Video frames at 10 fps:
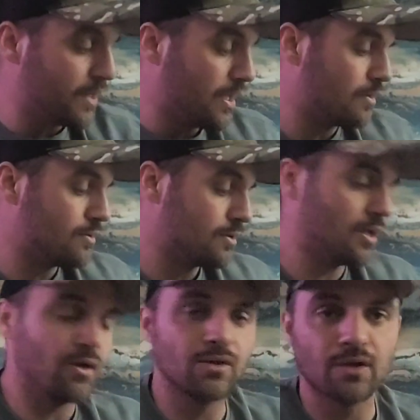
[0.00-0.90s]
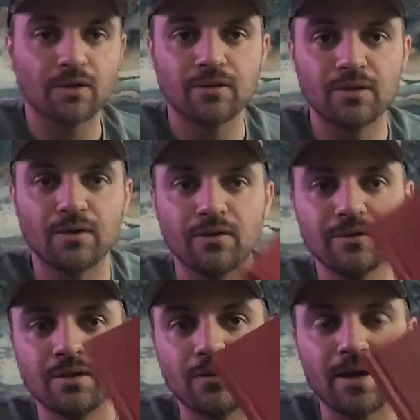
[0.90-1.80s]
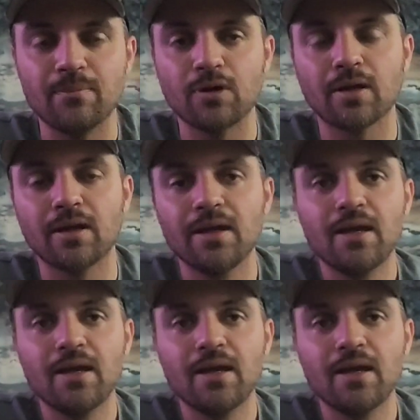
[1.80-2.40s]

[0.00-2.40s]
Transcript: than you know your your your red book.